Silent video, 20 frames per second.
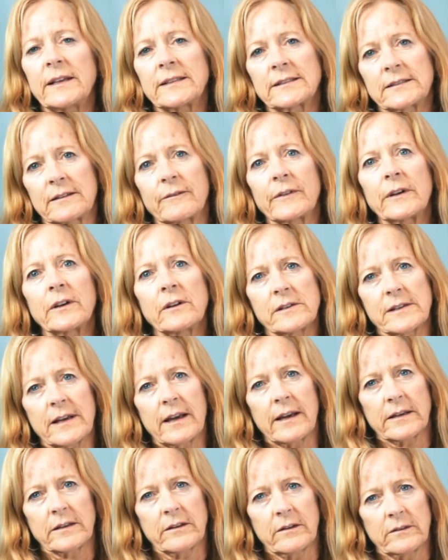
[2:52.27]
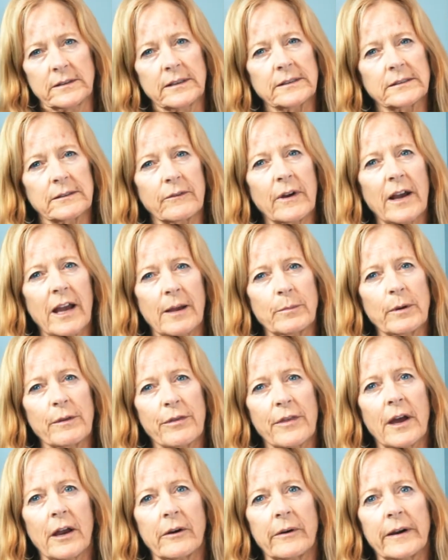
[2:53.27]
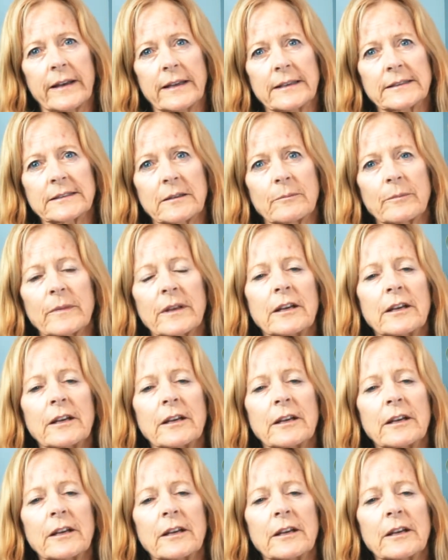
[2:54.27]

severe diagnosis of hypothyroidism.